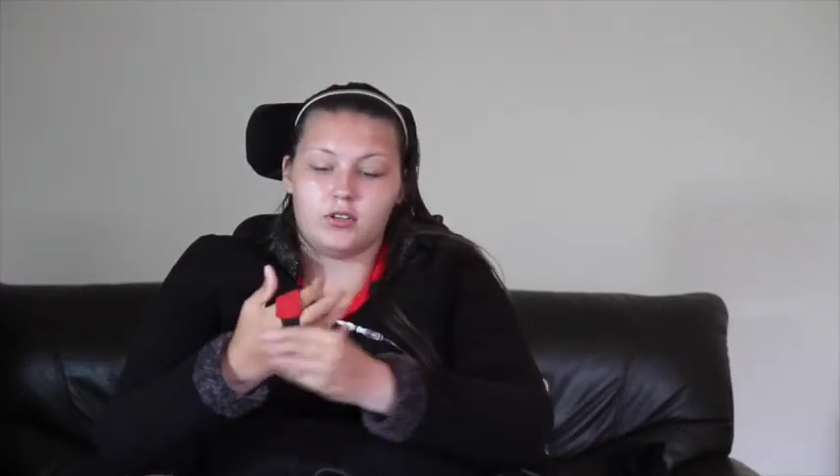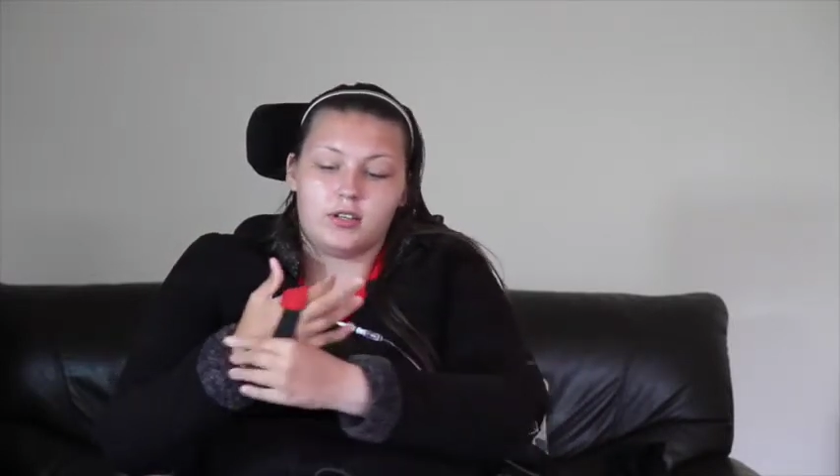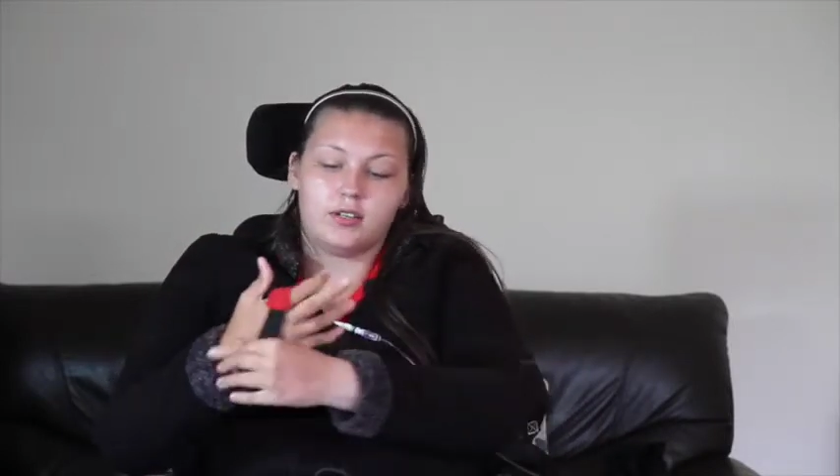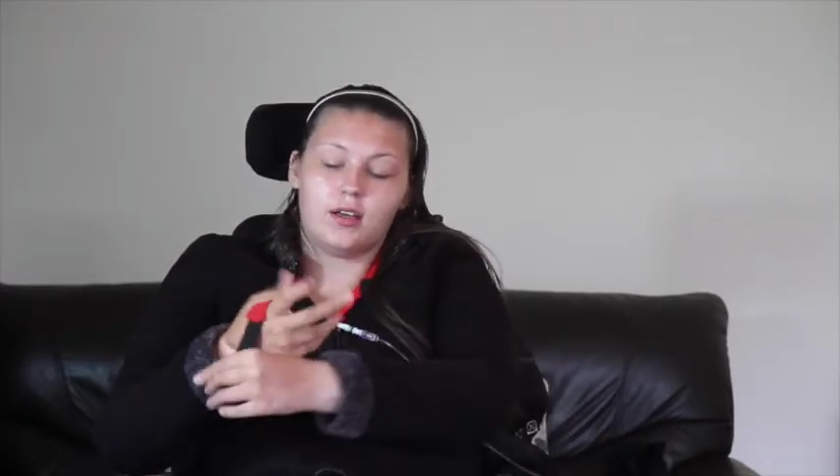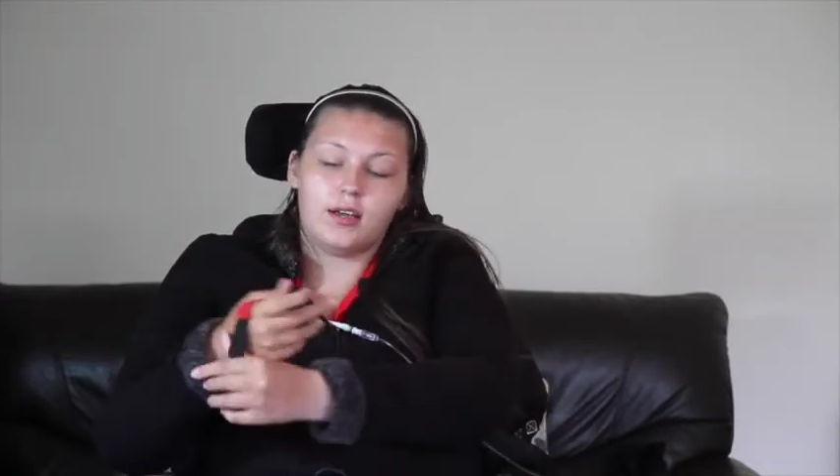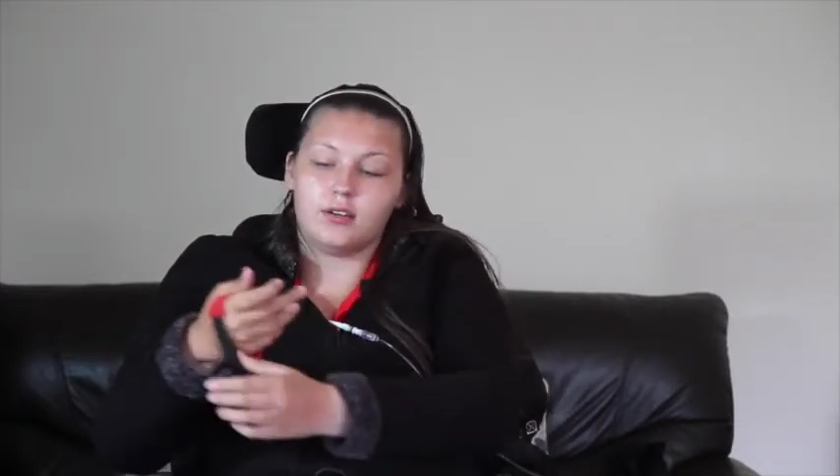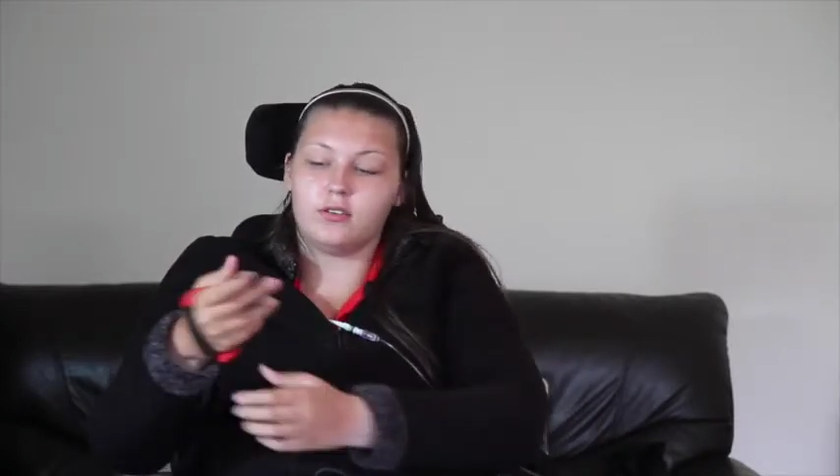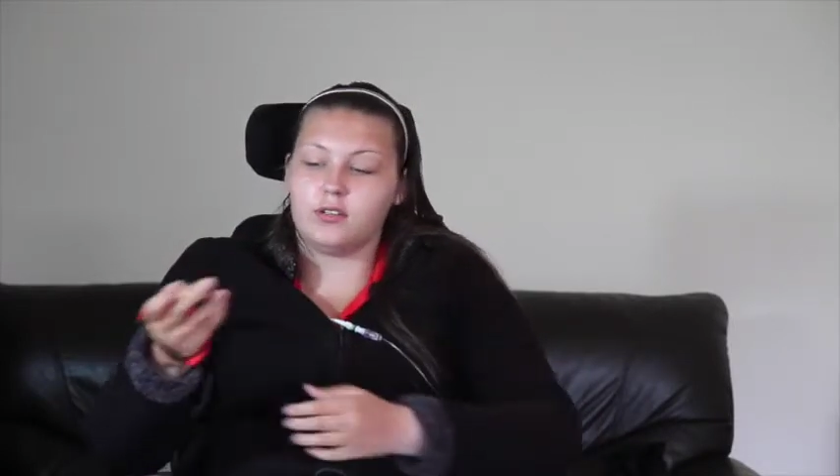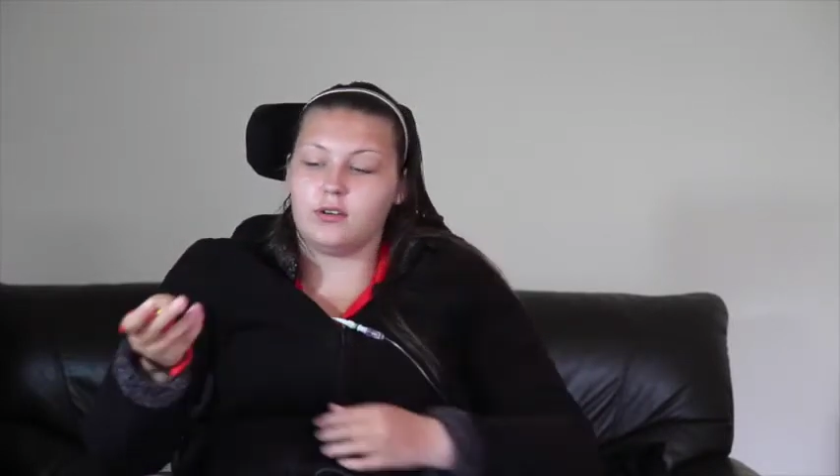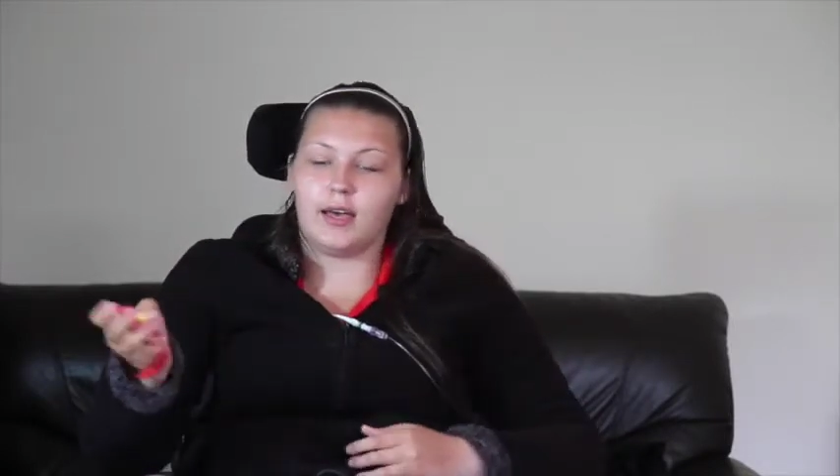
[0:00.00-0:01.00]
you can slide it
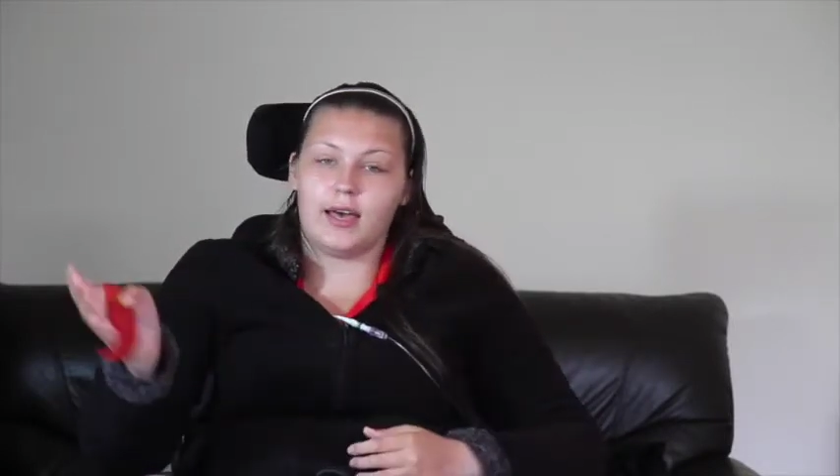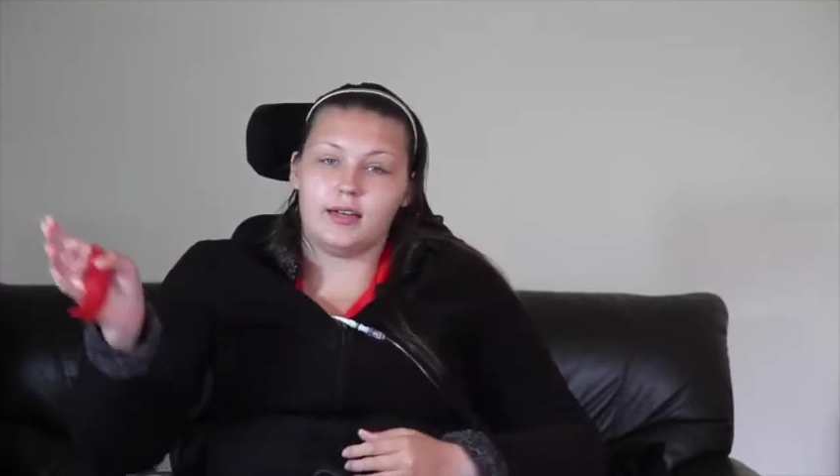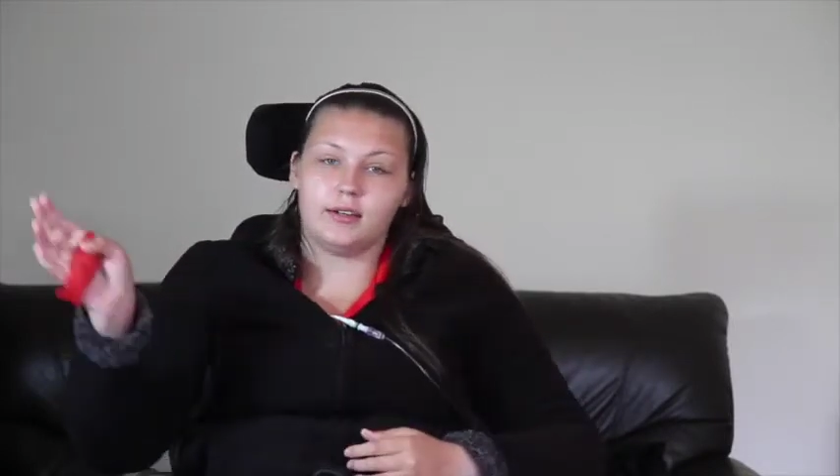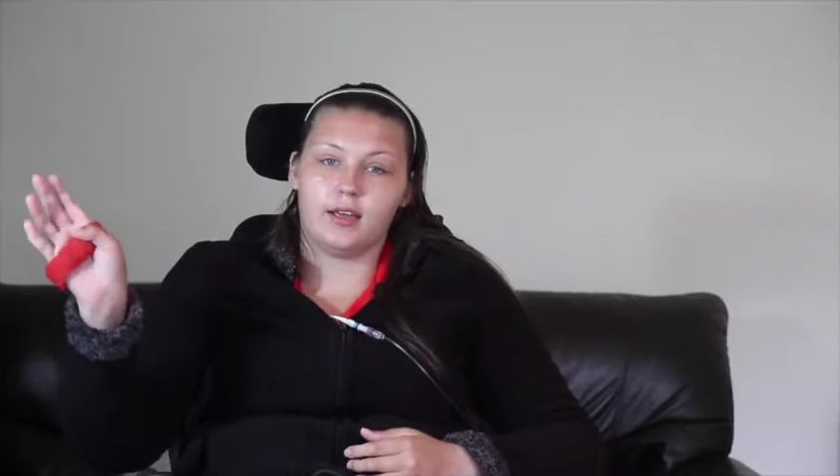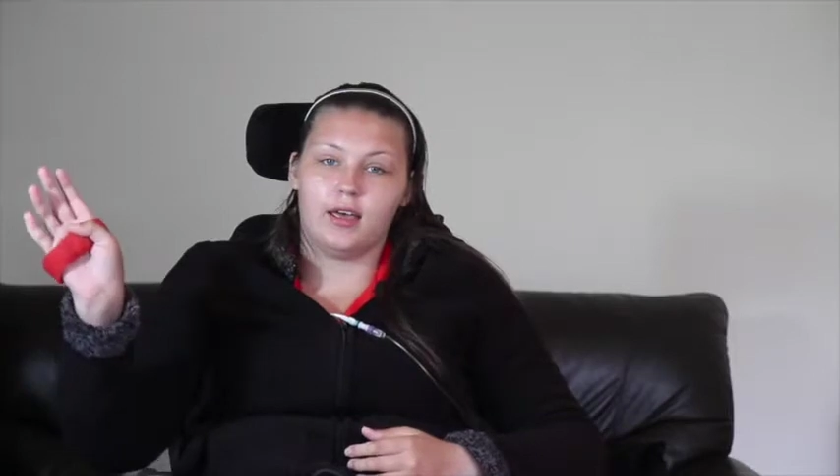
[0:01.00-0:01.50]
onto your hand